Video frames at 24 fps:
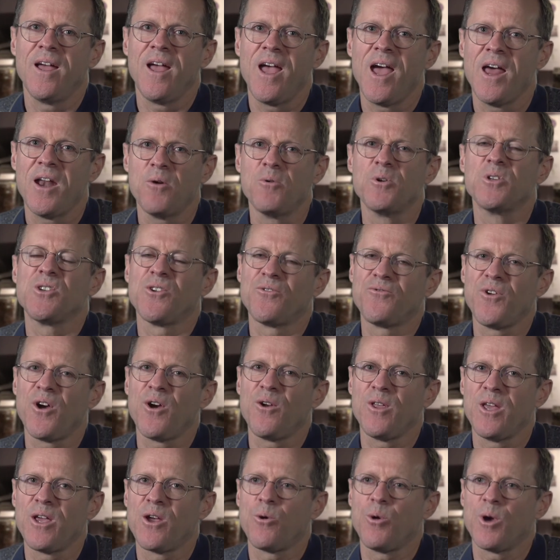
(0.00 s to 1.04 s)
and it was a
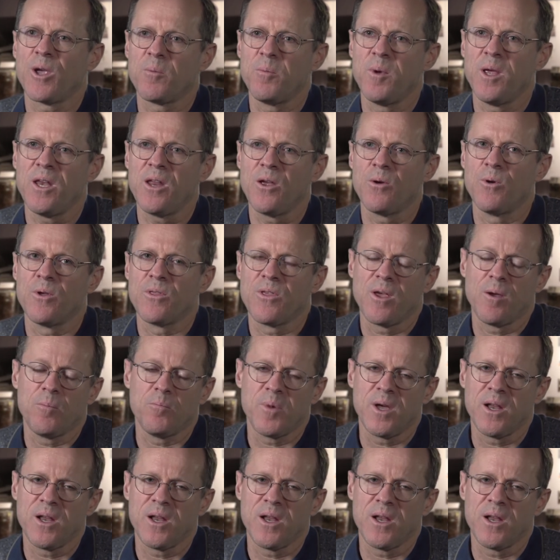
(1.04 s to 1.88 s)
fairly quick meeting with him,